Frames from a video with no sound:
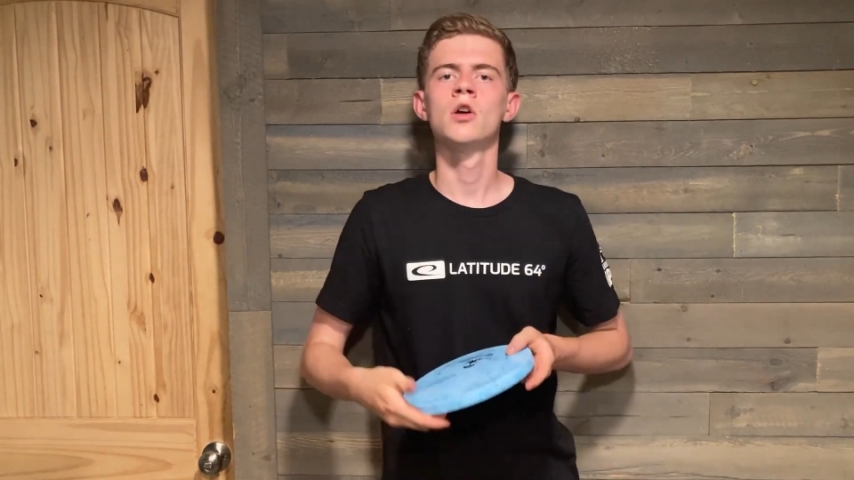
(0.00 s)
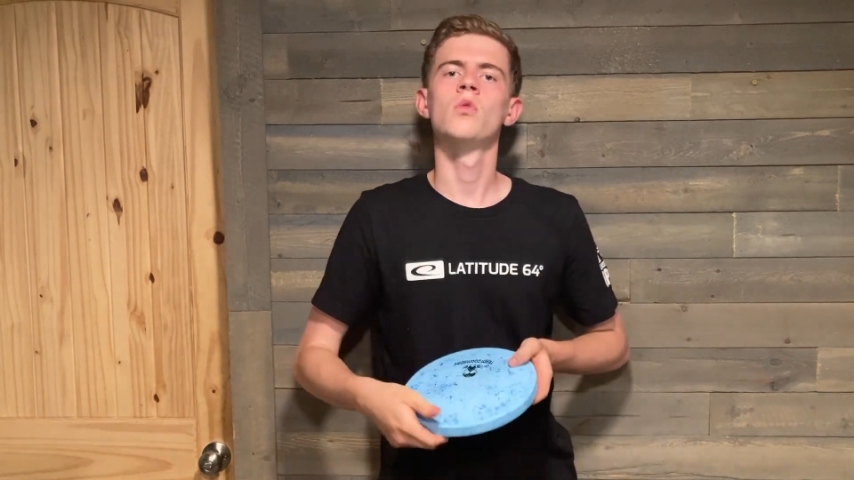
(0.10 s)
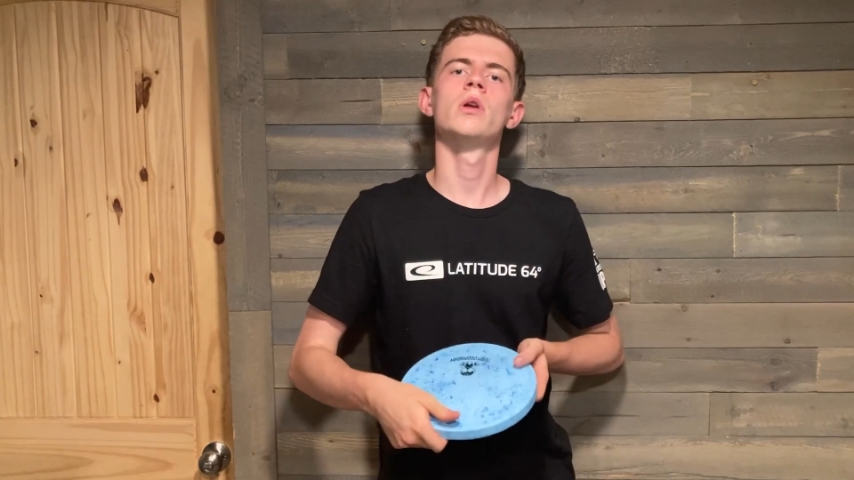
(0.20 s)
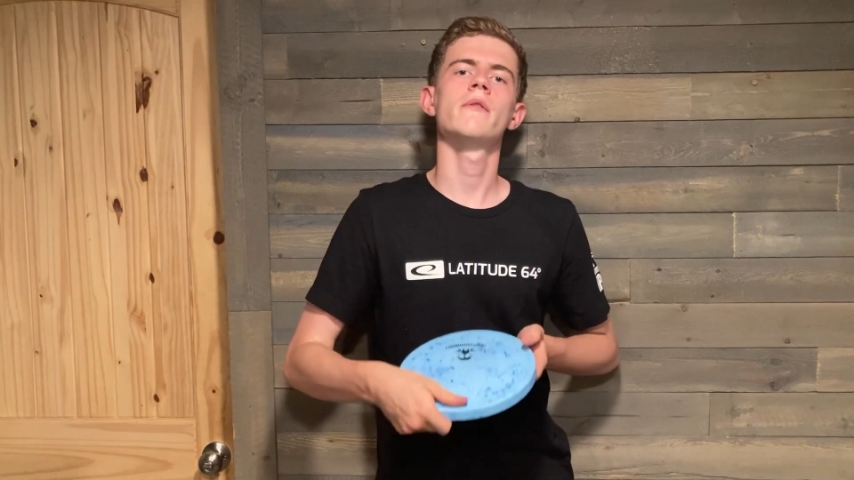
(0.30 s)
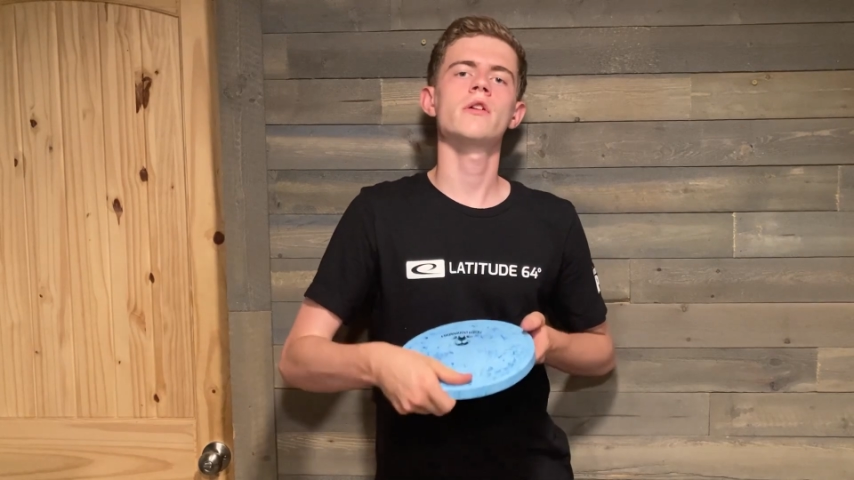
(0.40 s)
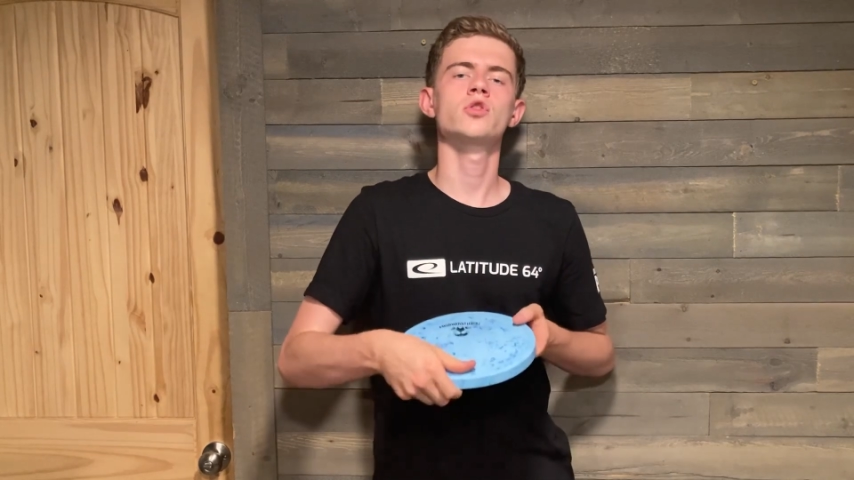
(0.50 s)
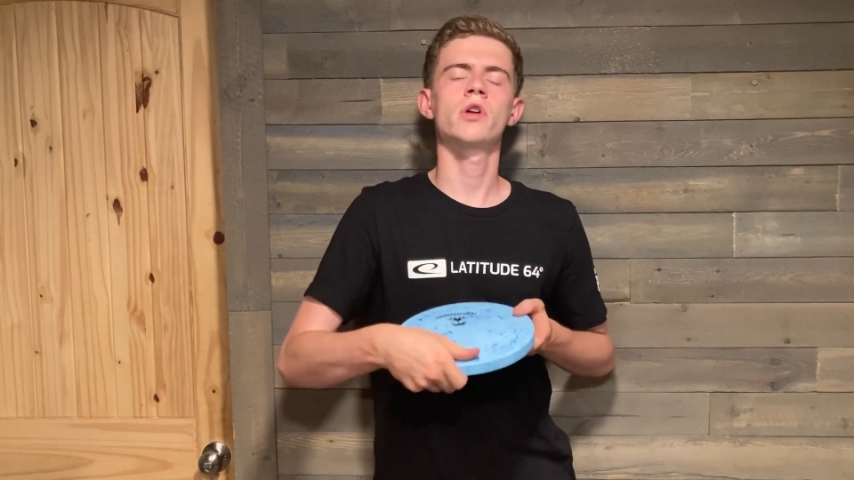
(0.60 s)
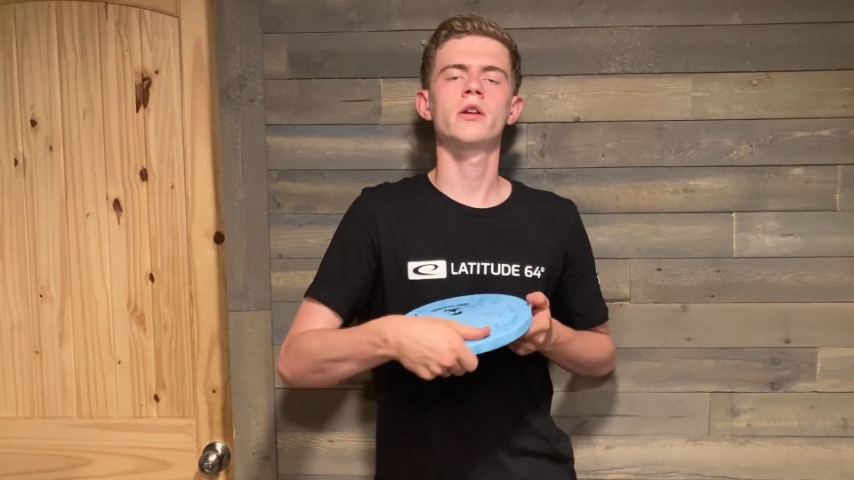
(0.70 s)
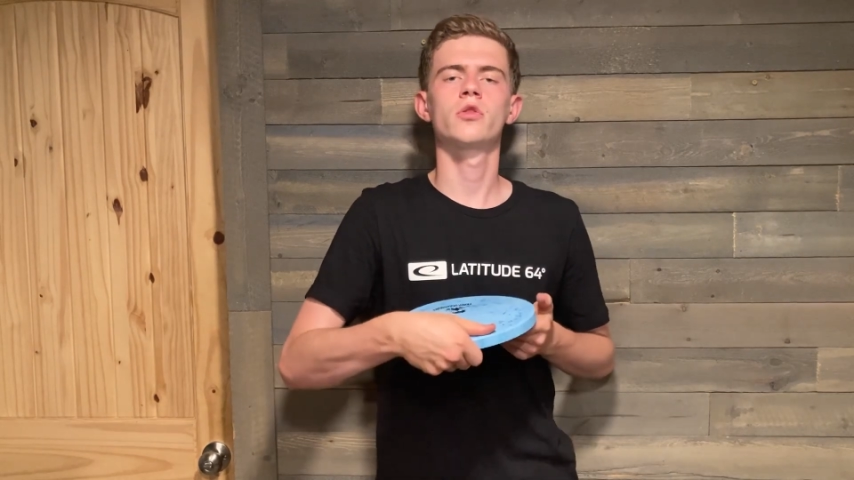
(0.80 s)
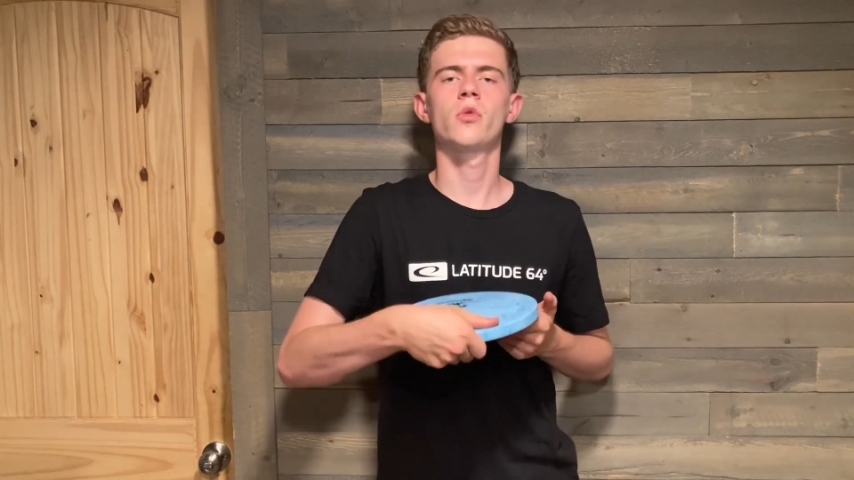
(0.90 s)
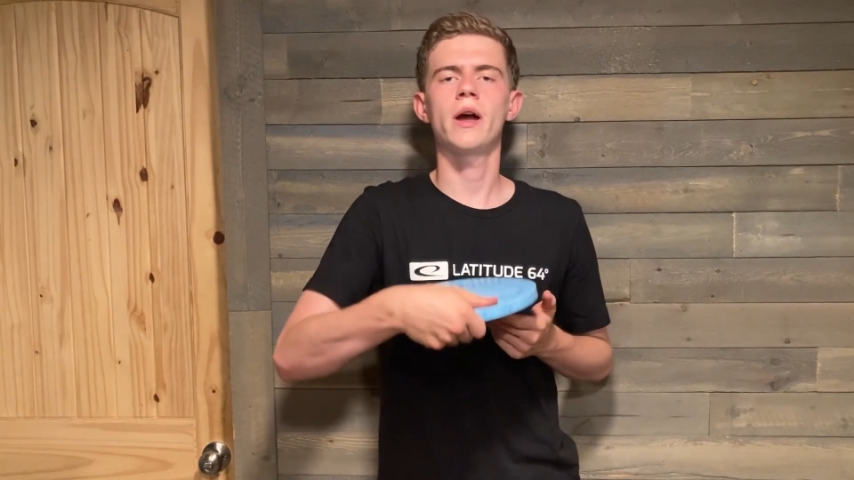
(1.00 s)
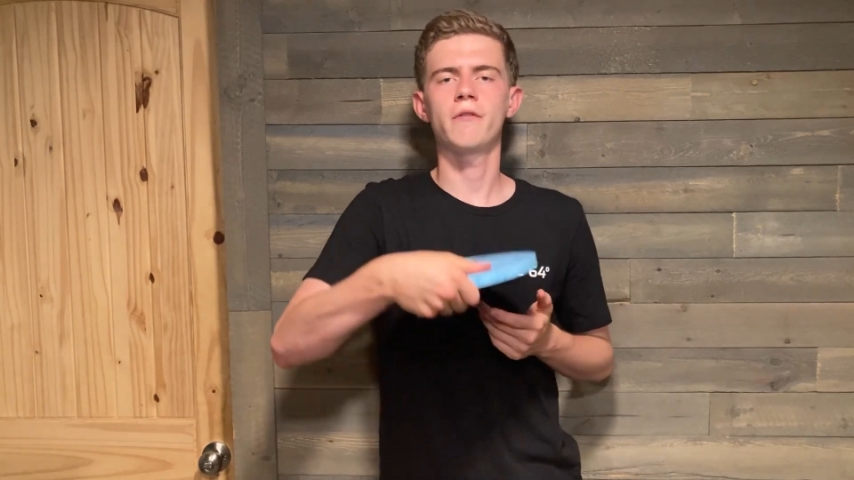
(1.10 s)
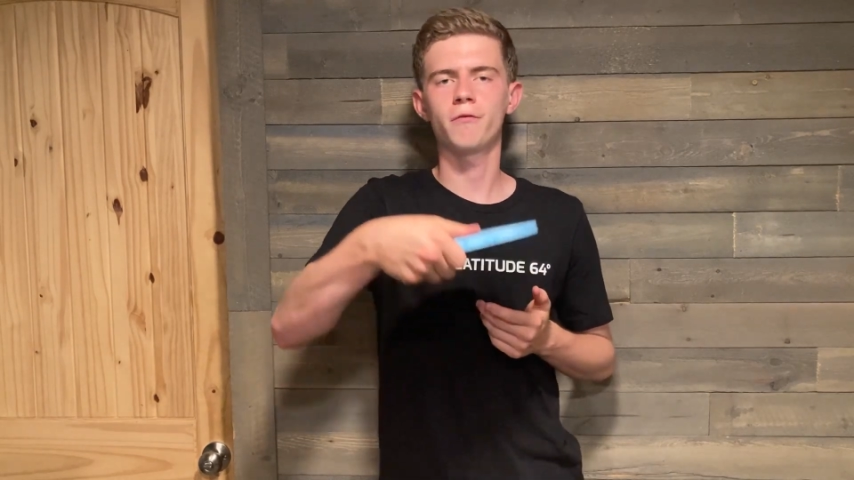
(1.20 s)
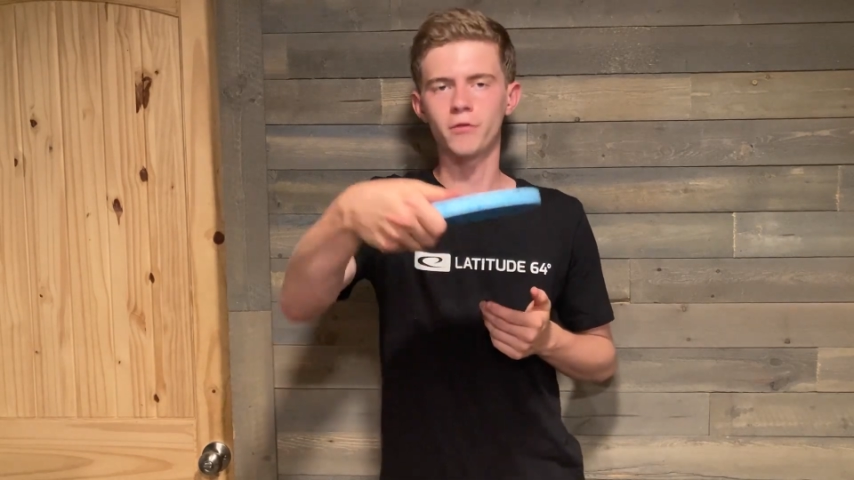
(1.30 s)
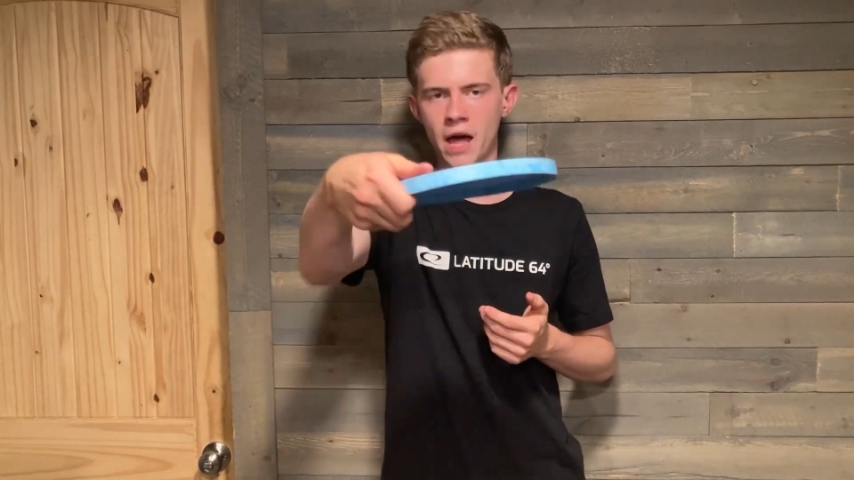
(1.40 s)
Whenever I was trying to throw a
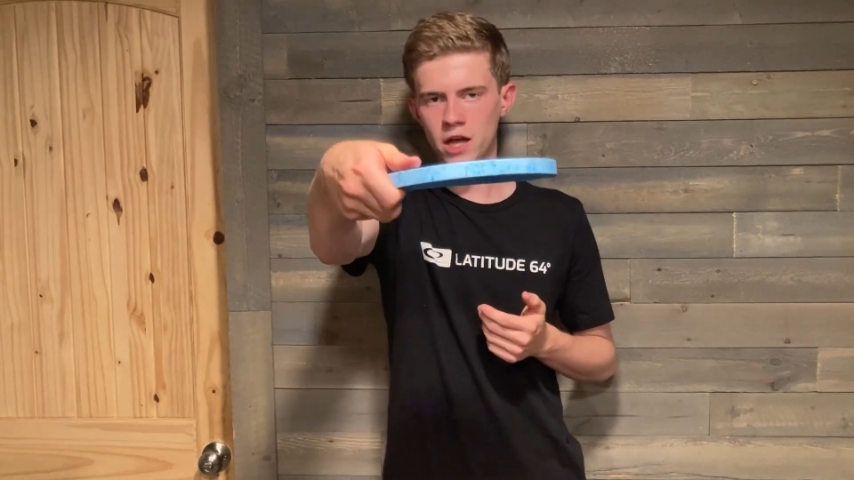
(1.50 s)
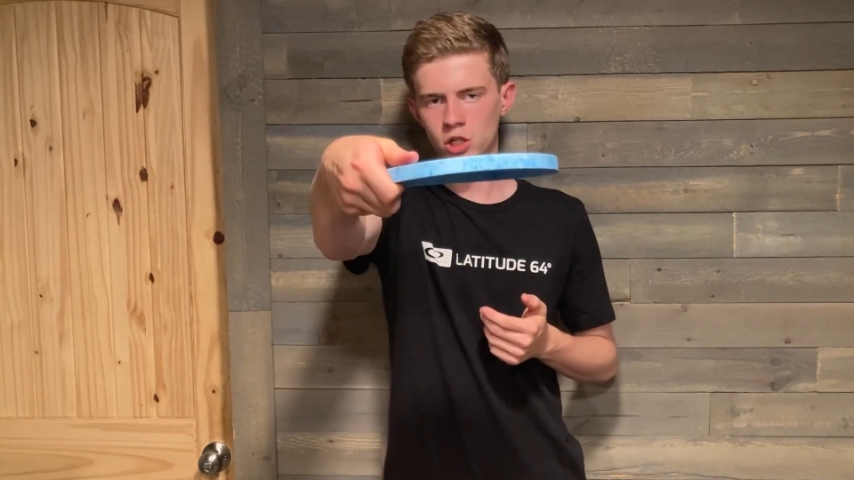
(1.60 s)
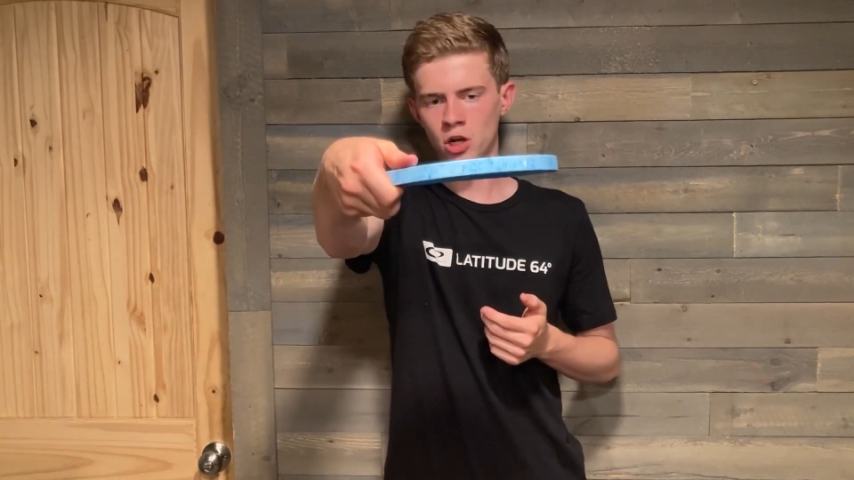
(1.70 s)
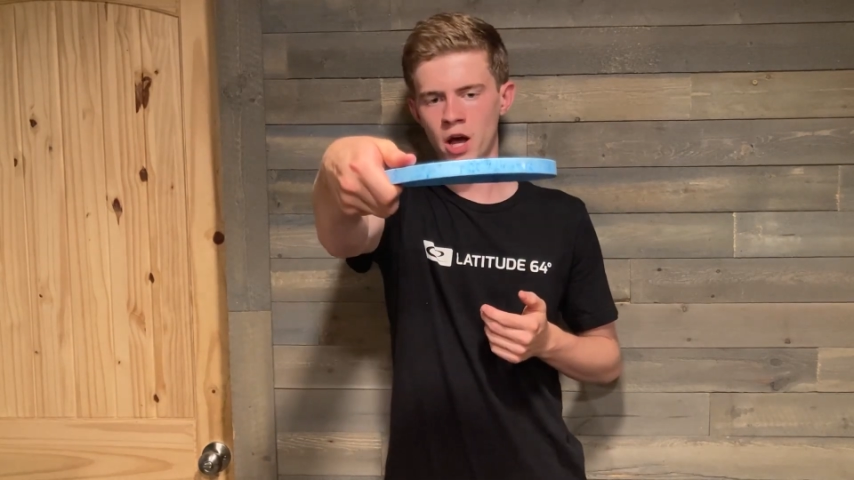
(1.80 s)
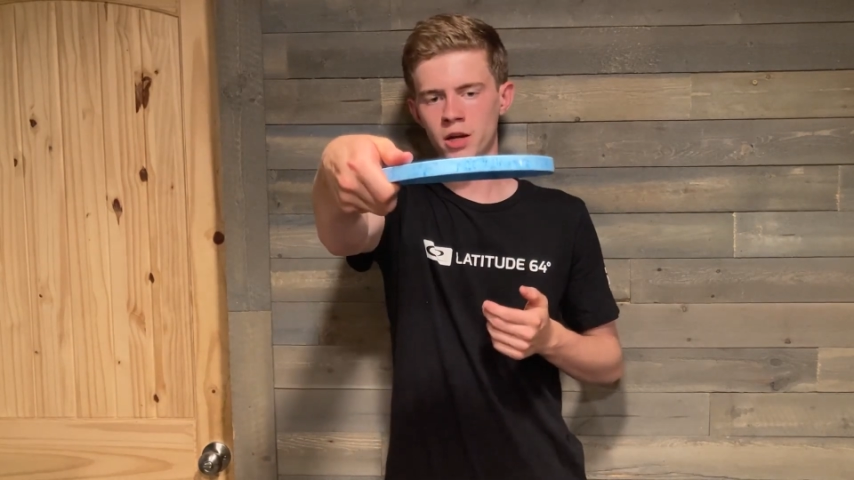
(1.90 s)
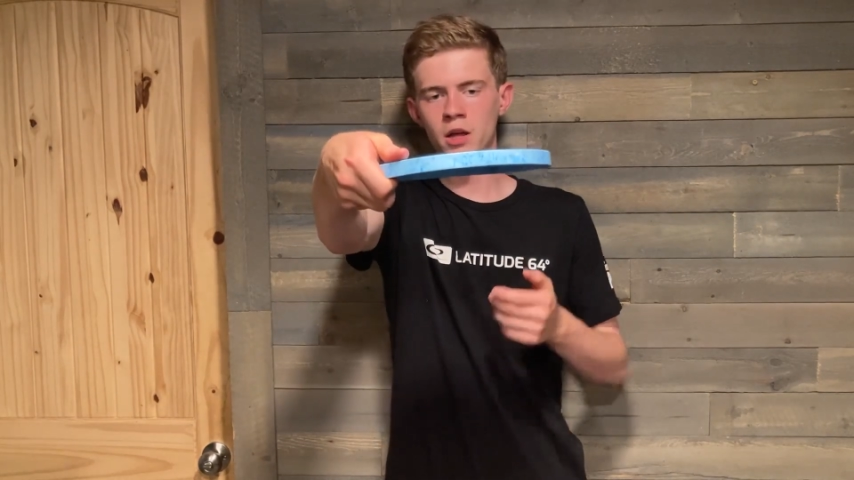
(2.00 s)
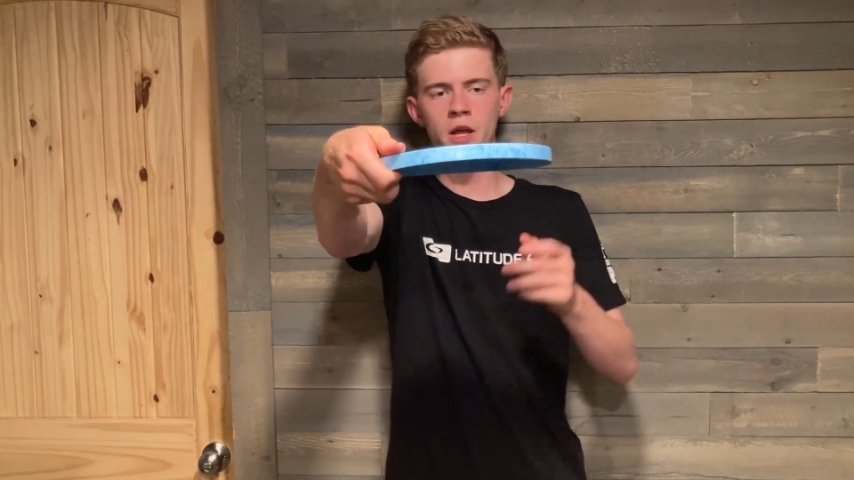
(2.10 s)
flat shot,